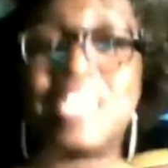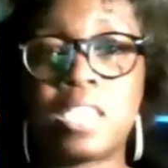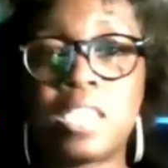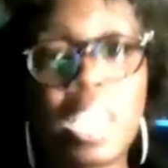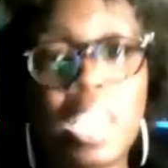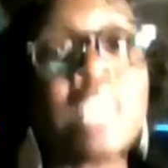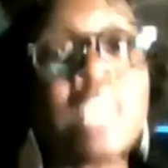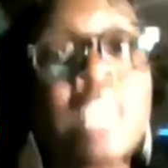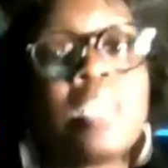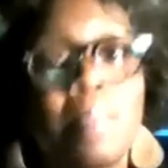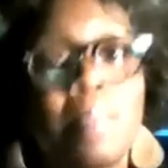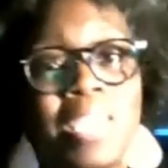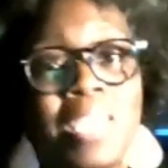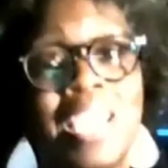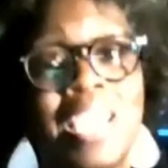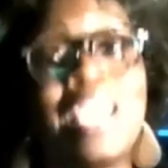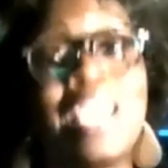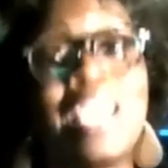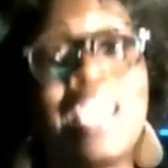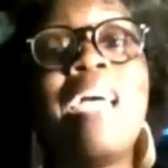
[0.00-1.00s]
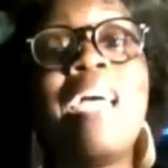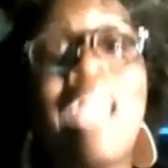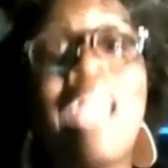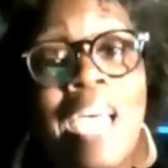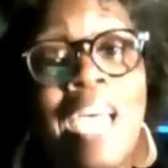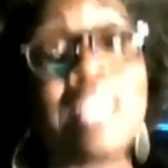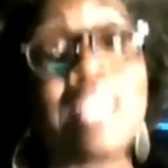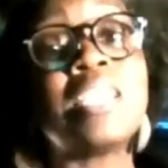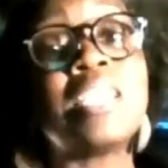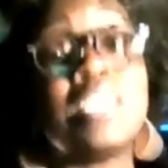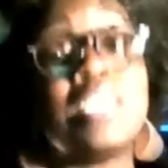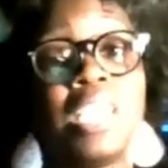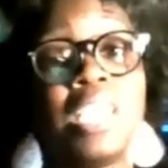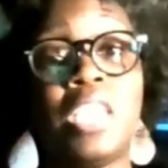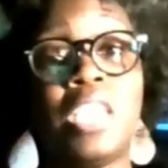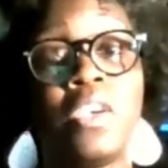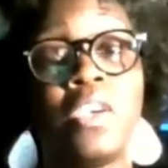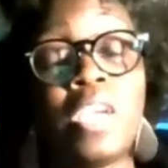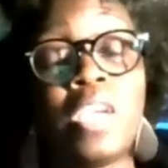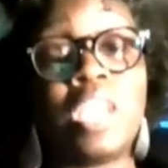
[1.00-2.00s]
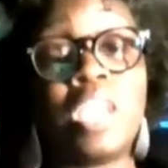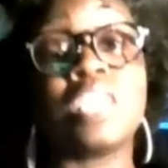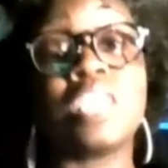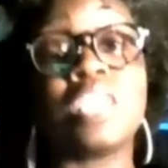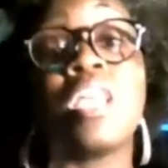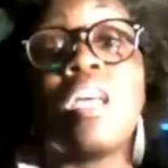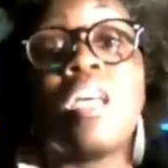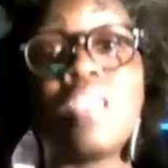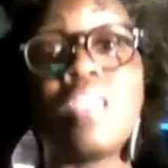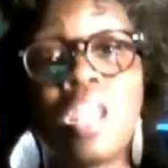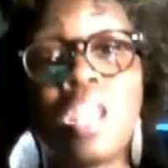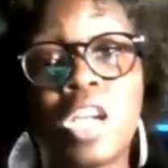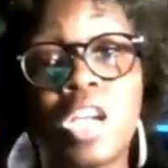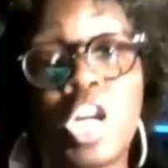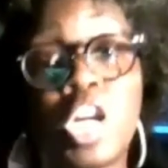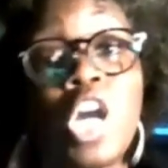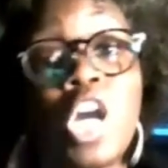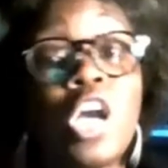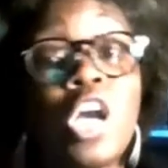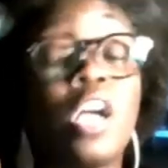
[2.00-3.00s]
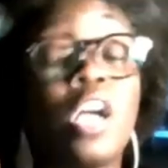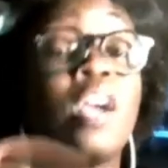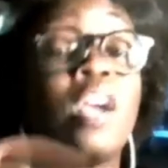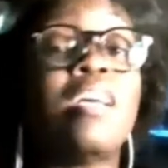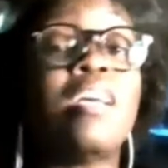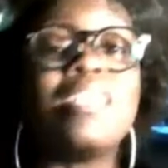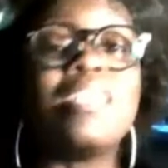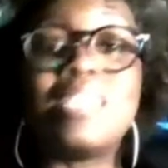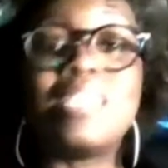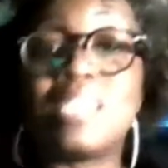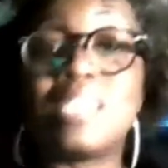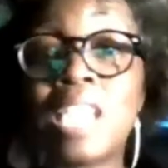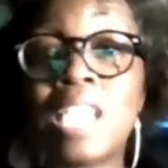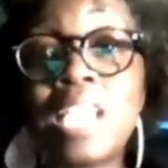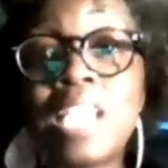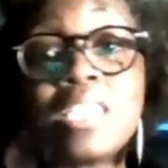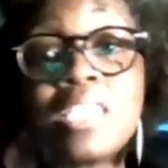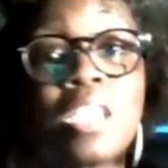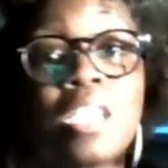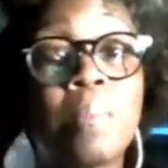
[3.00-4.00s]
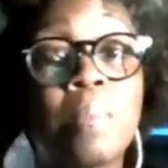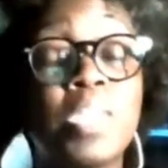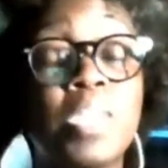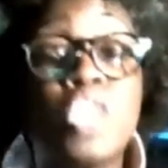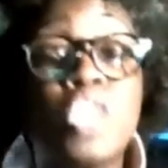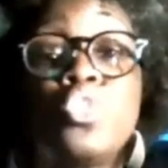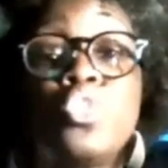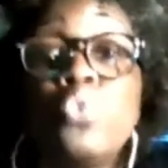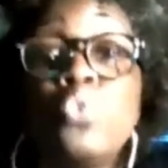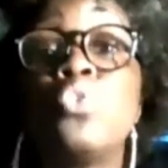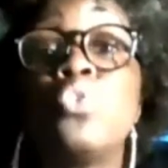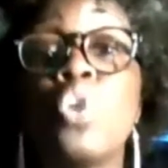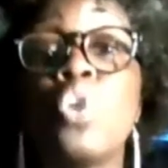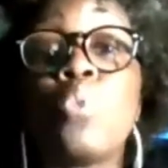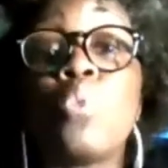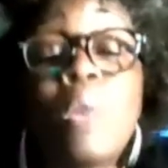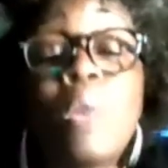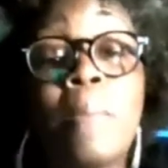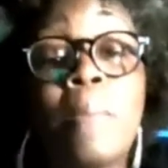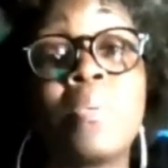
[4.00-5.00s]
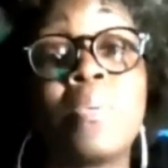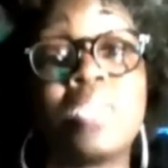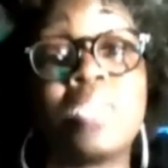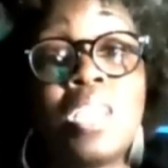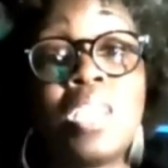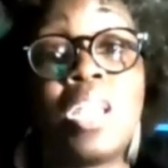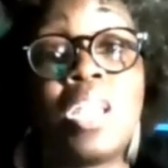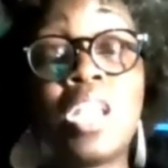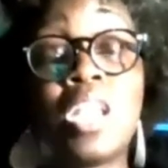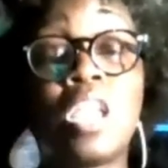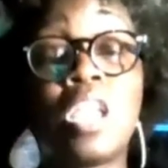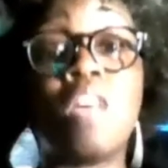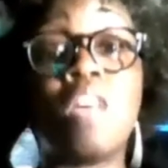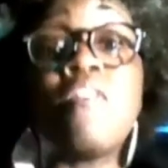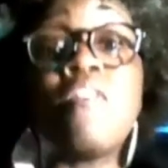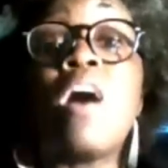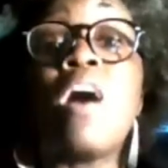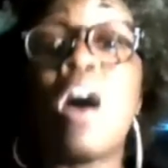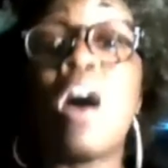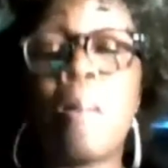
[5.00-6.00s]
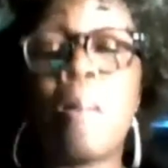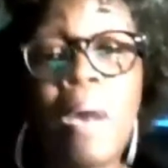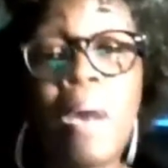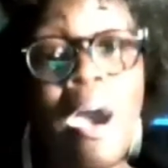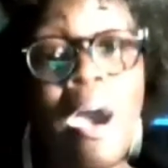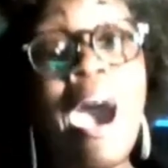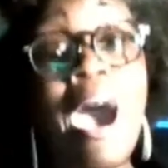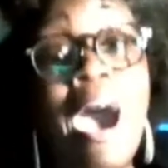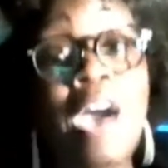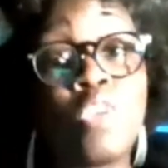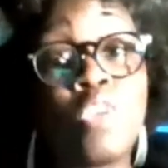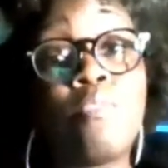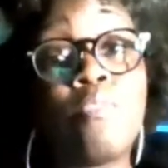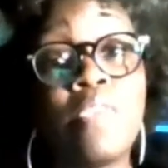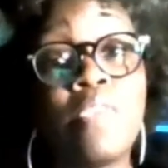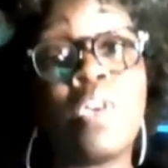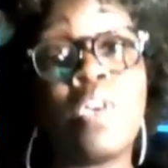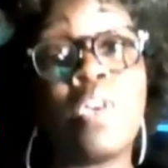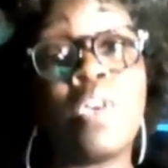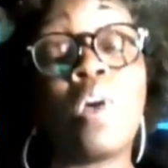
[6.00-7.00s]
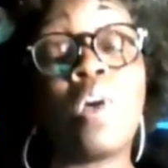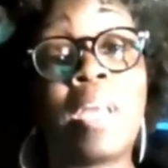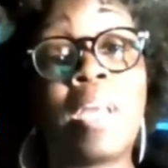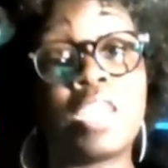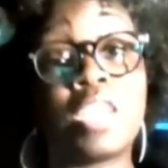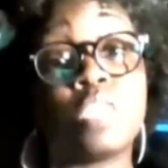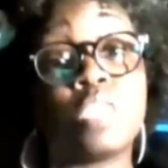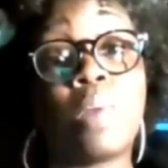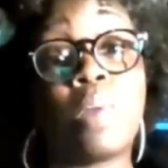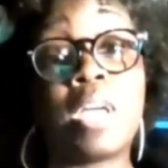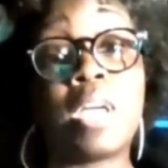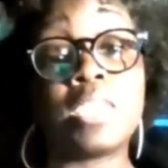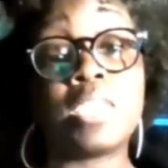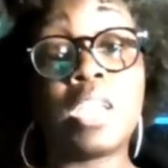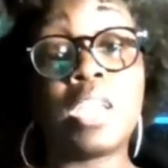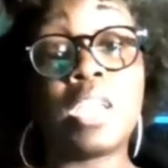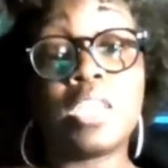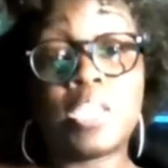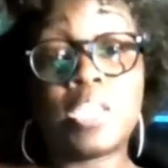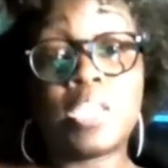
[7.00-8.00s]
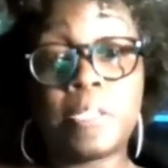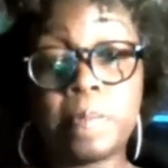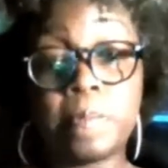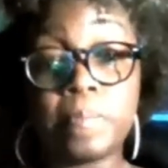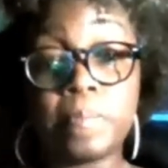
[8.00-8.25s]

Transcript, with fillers: say something at these hearings that occur say something to your representative about how you feel about this process